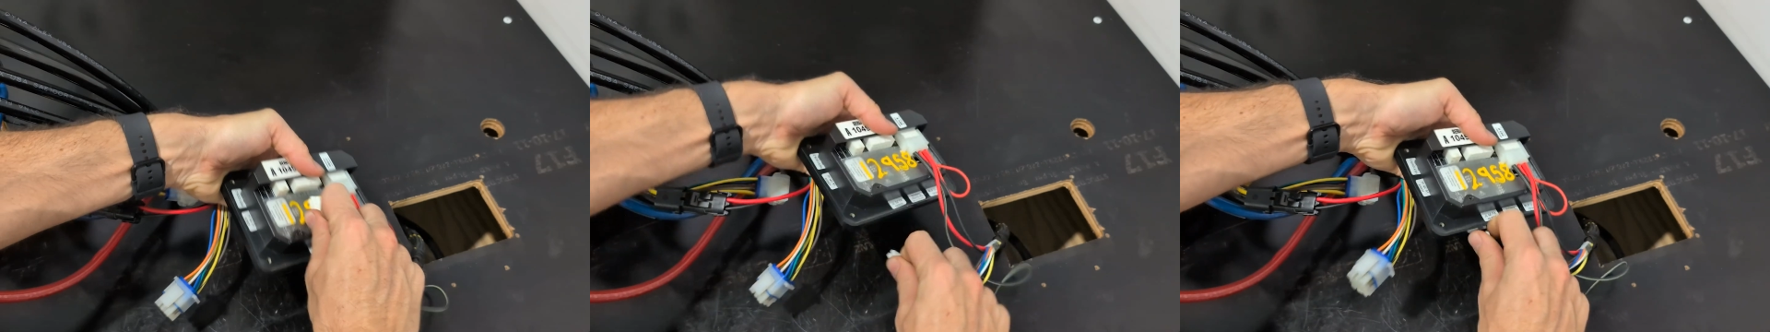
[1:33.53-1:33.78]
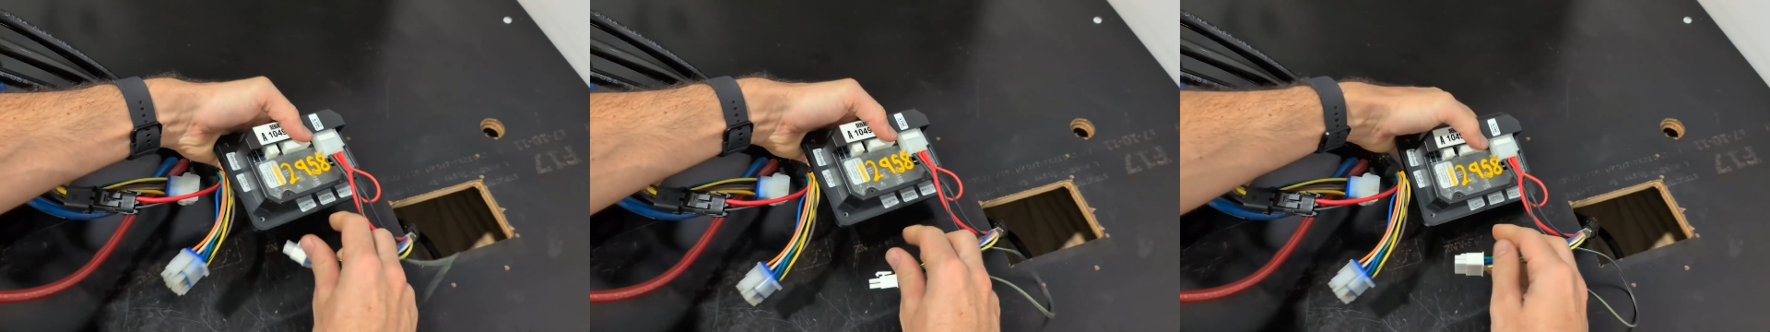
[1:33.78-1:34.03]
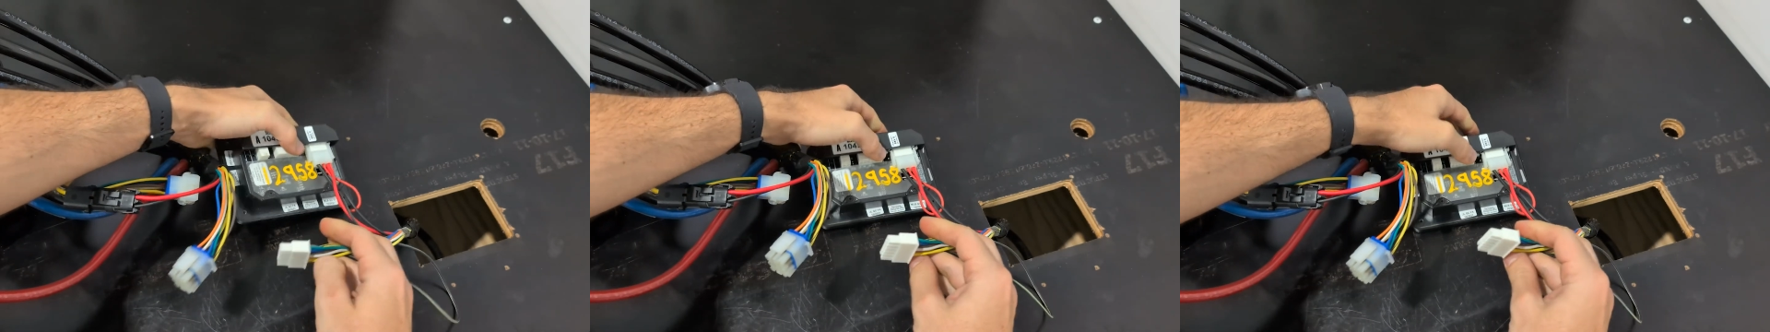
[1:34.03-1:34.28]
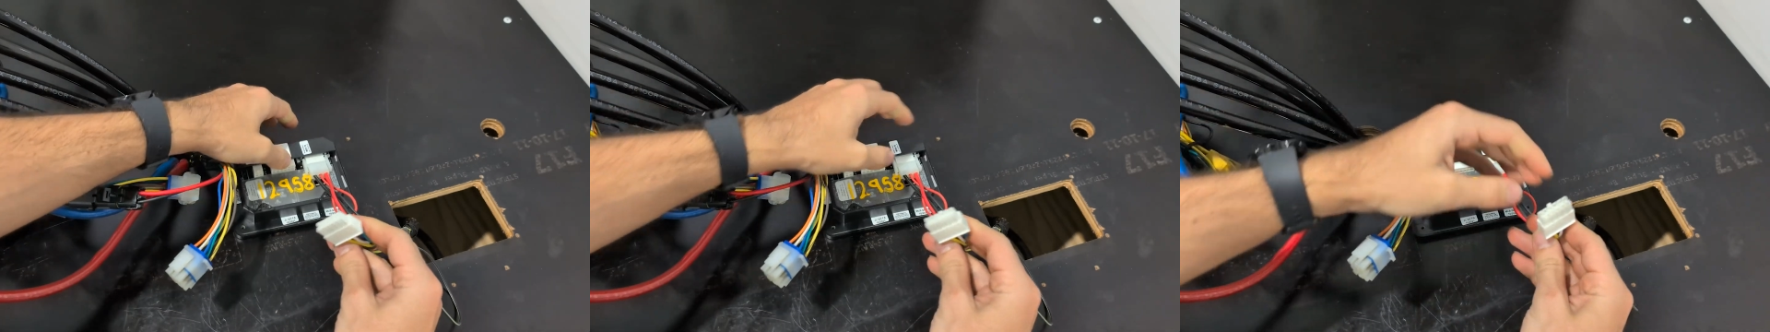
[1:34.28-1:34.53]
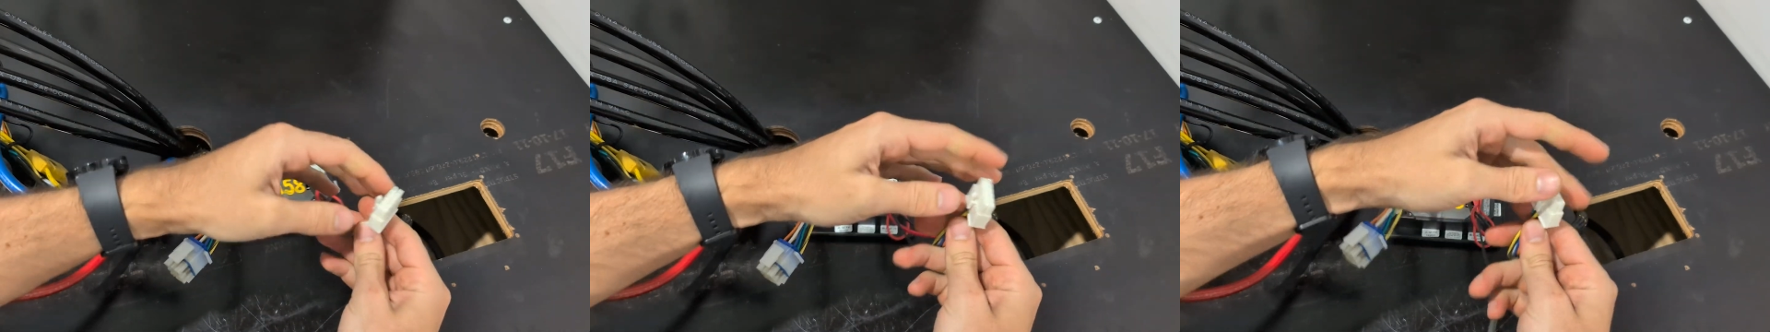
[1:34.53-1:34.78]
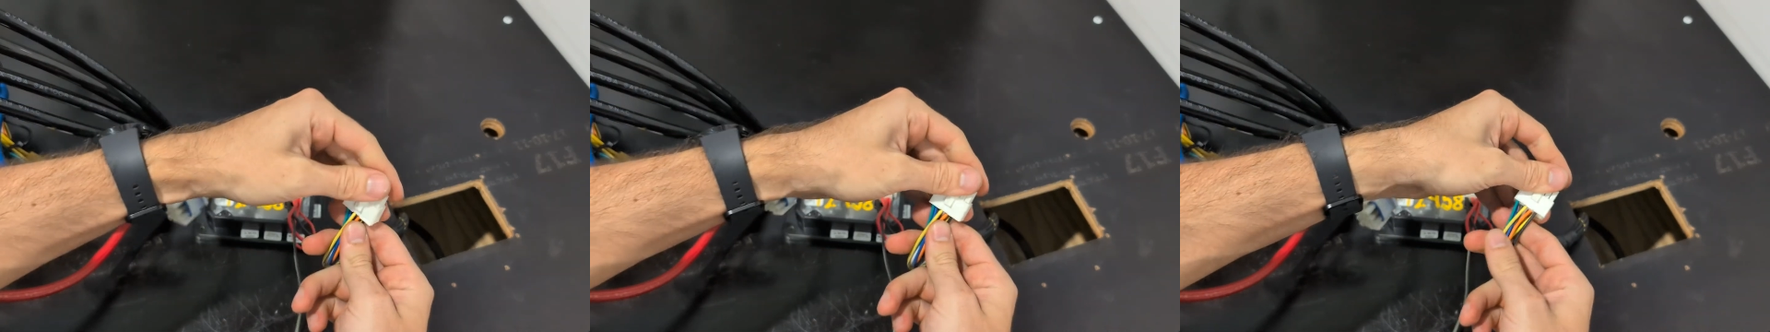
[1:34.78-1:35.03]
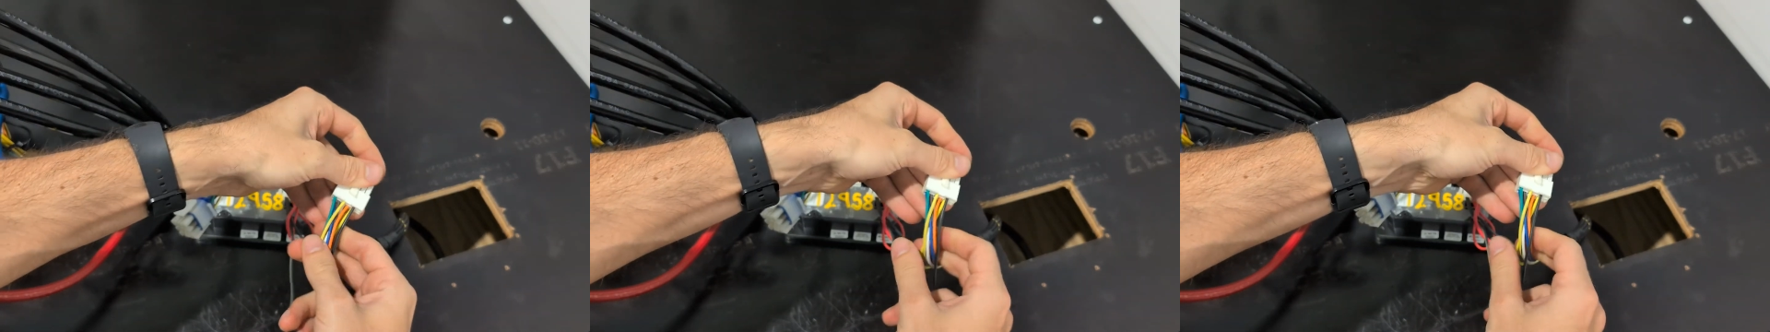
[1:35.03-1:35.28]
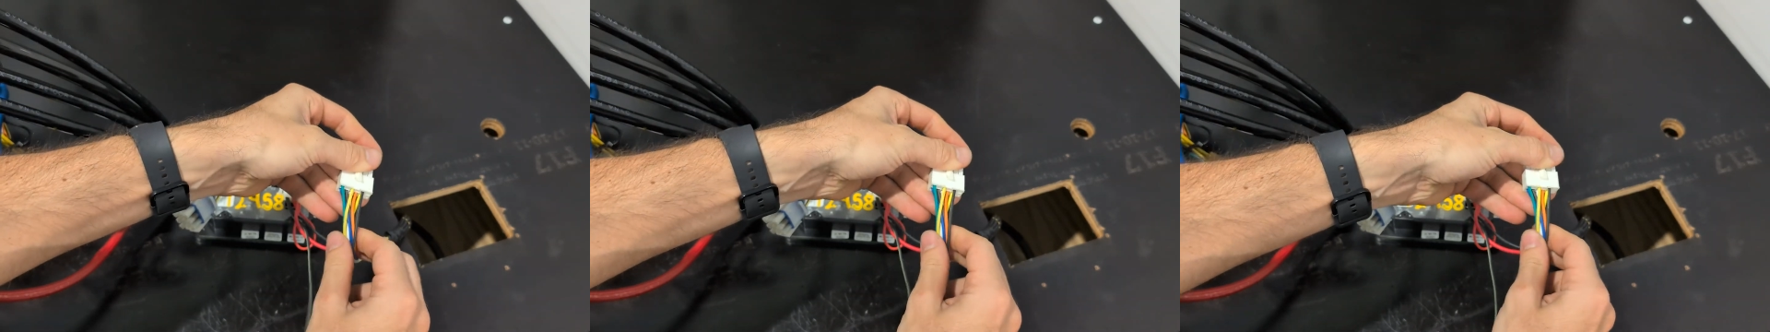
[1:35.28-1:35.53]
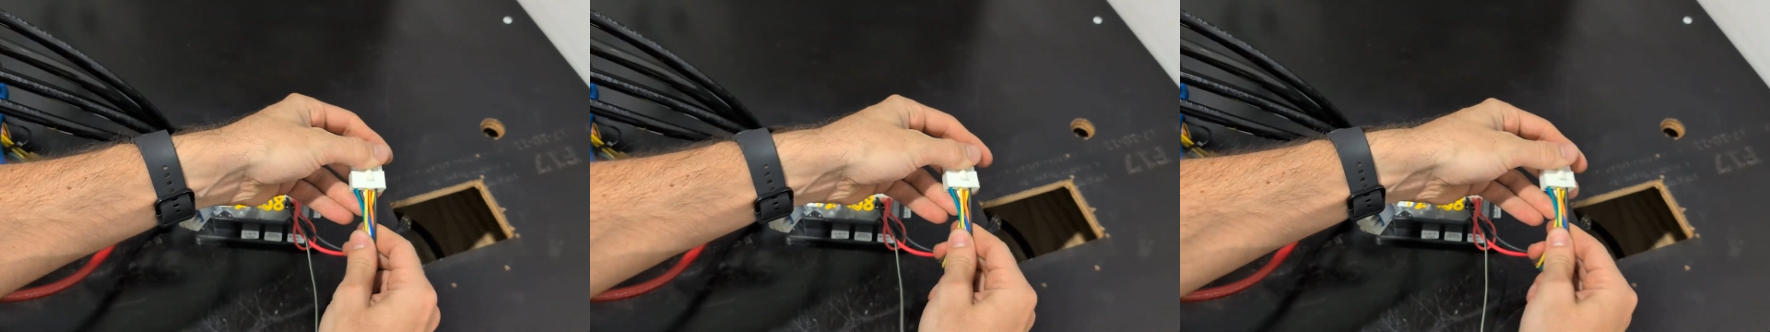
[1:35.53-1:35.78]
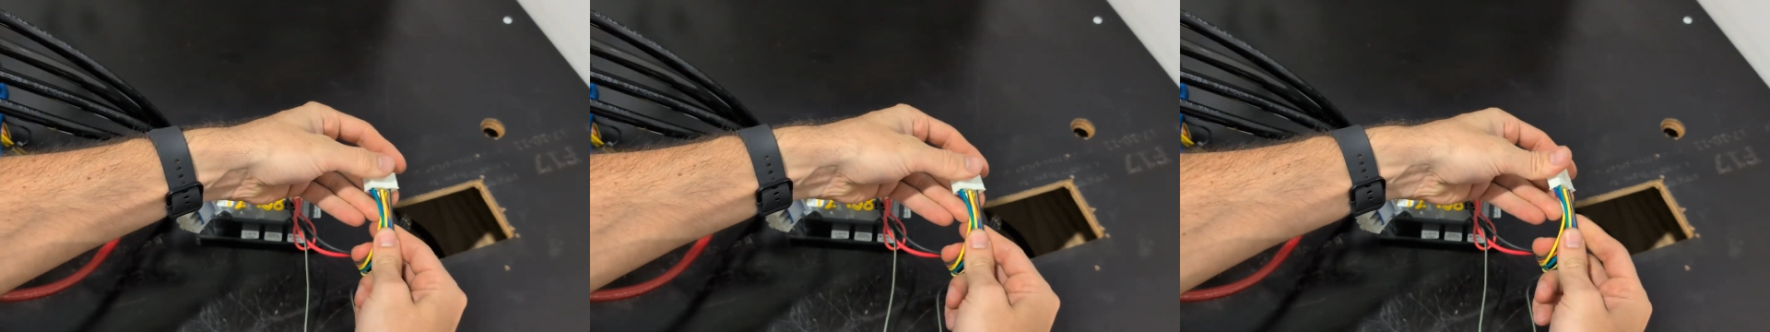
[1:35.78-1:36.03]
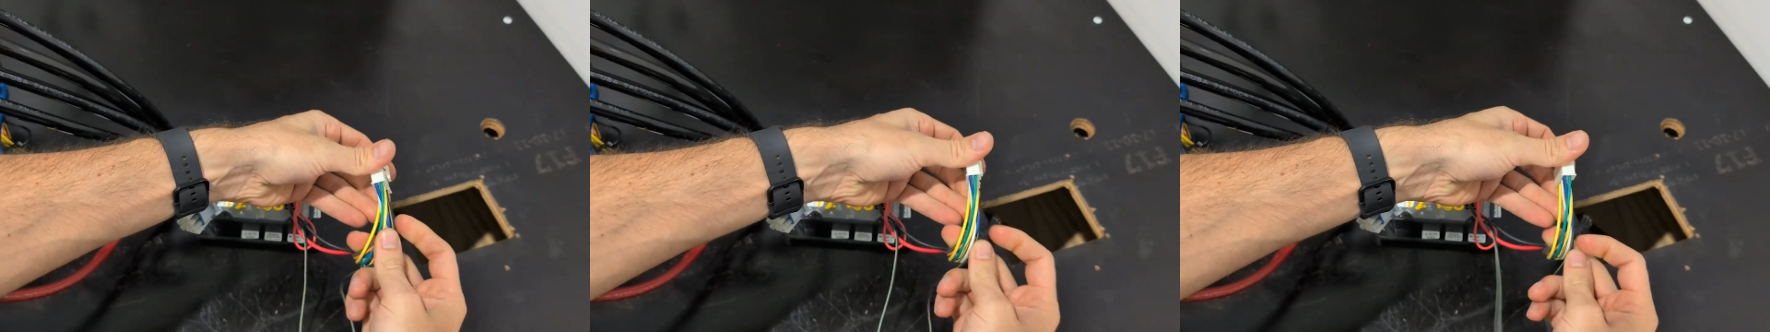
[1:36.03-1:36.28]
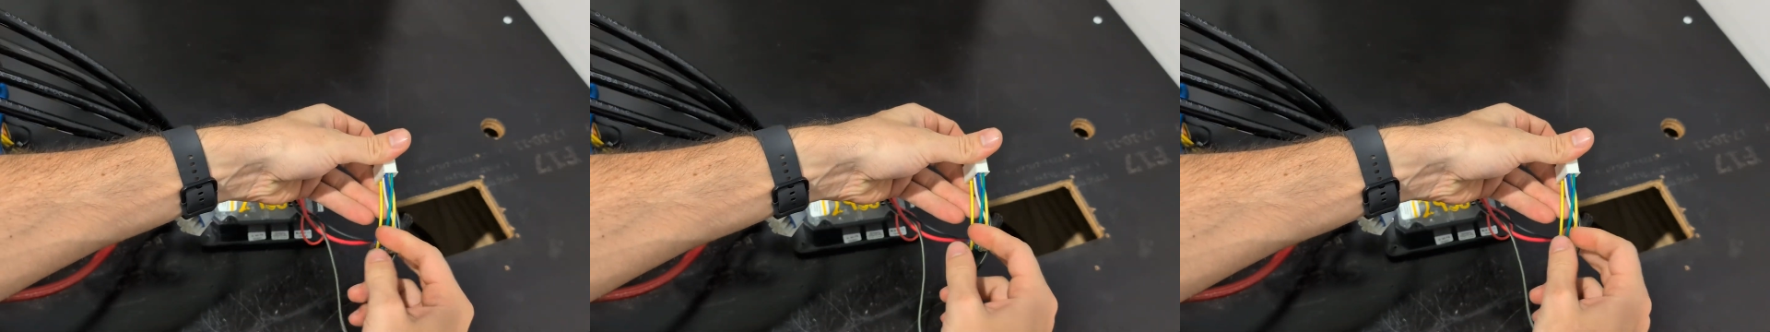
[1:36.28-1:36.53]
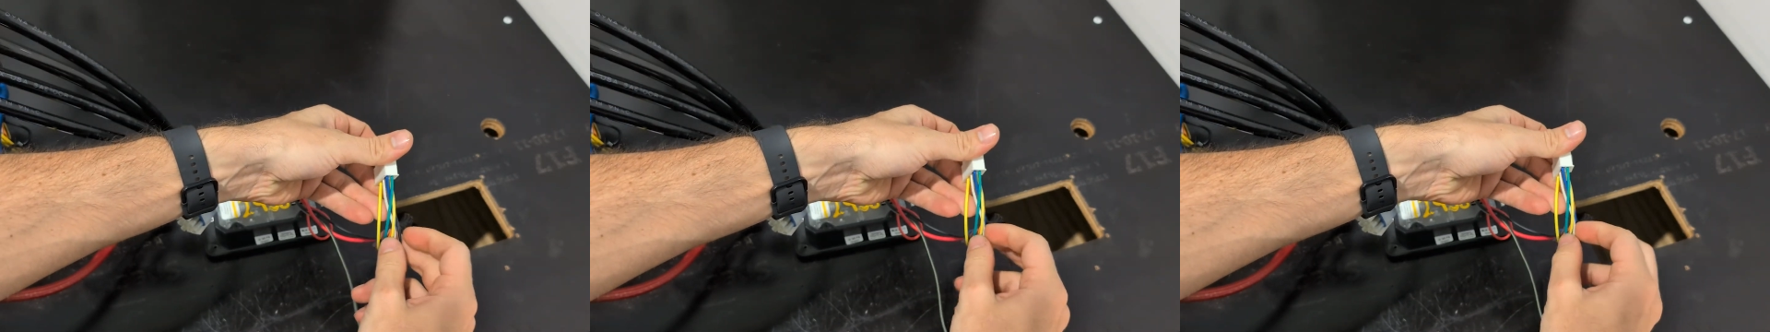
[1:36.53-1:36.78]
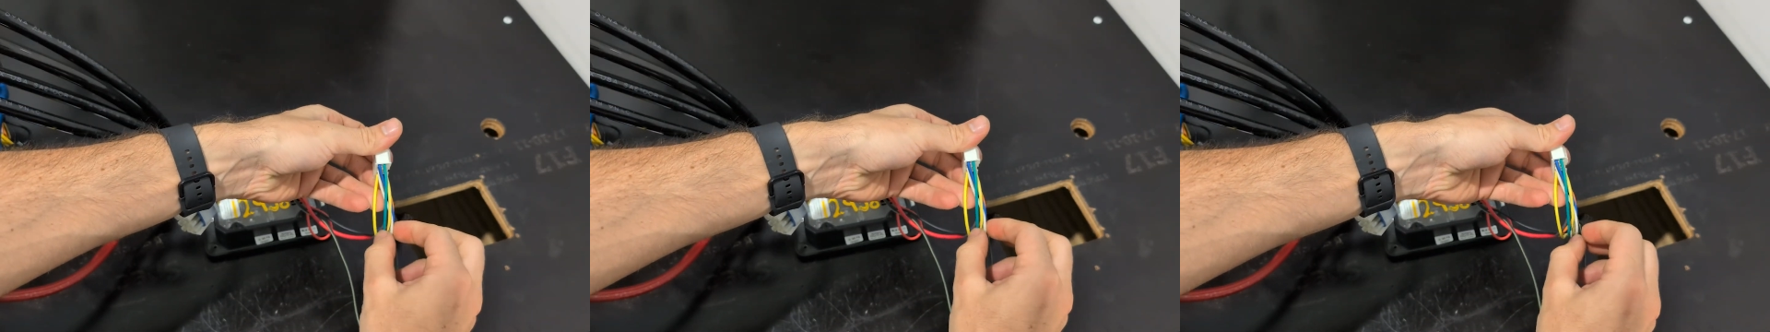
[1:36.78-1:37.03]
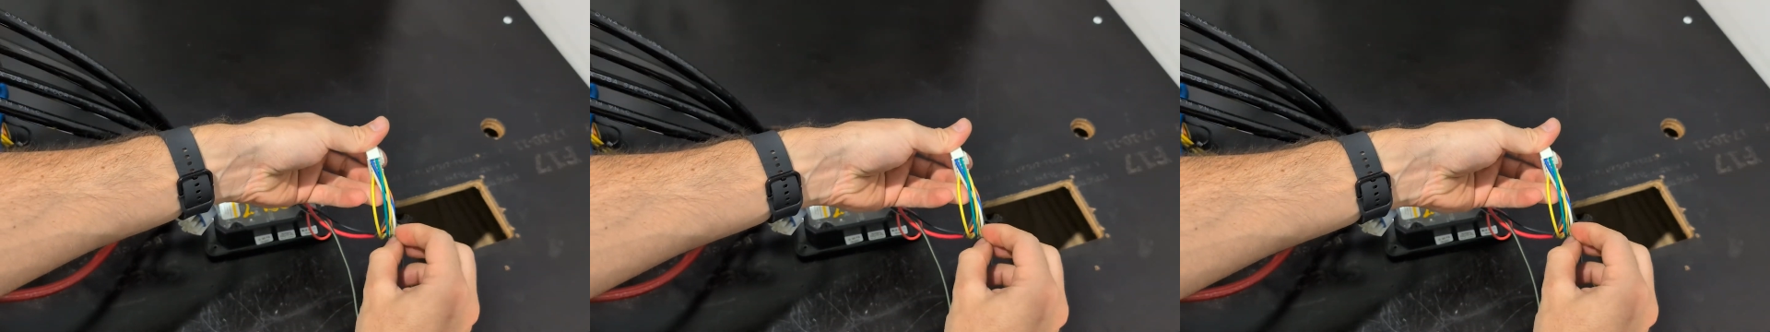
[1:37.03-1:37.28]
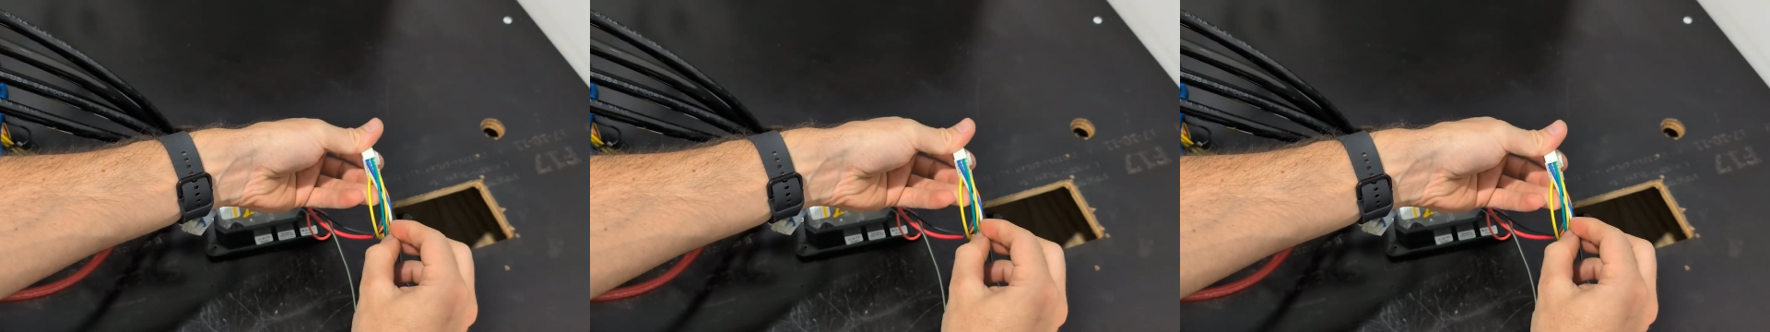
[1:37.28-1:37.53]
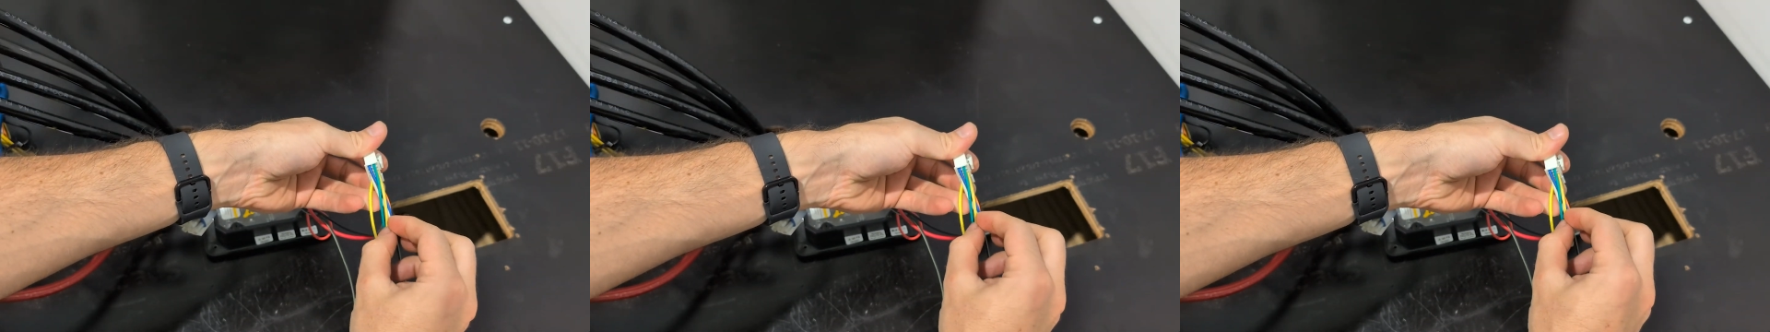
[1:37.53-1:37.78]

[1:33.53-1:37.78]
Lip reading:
[unreadable: no face in view]